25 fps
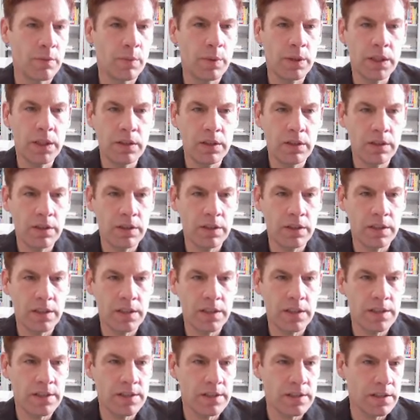When you're looking at
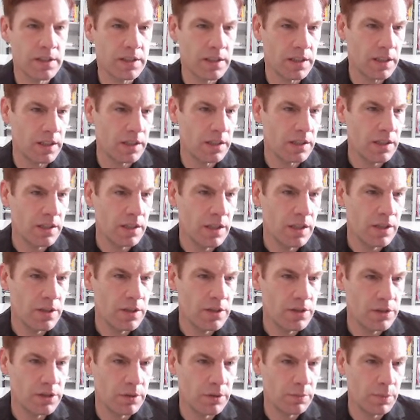this, there
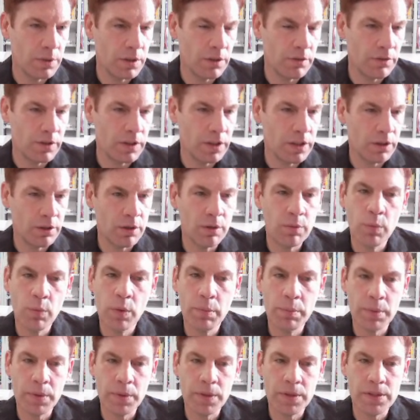should be a video on
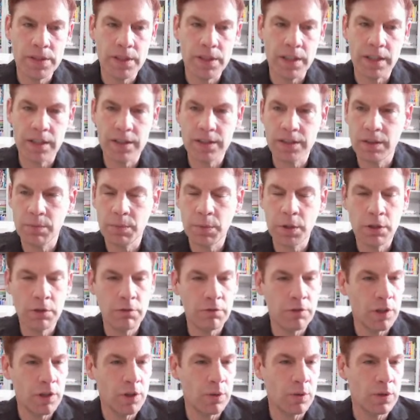1.6. I'm going to
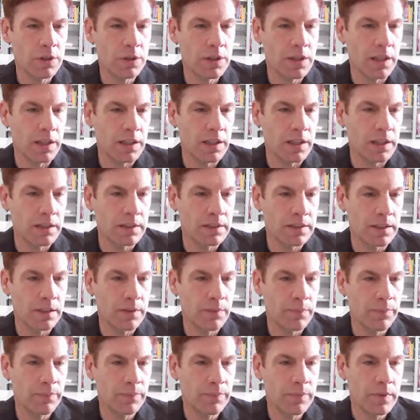record that later.
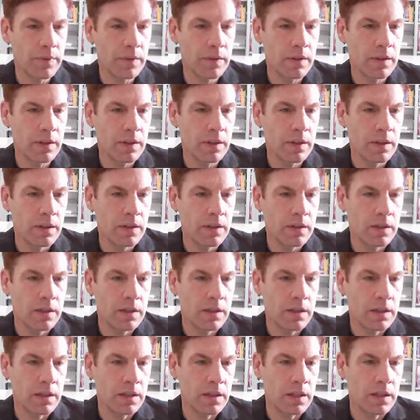
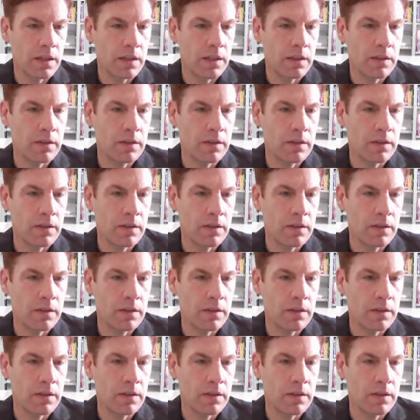I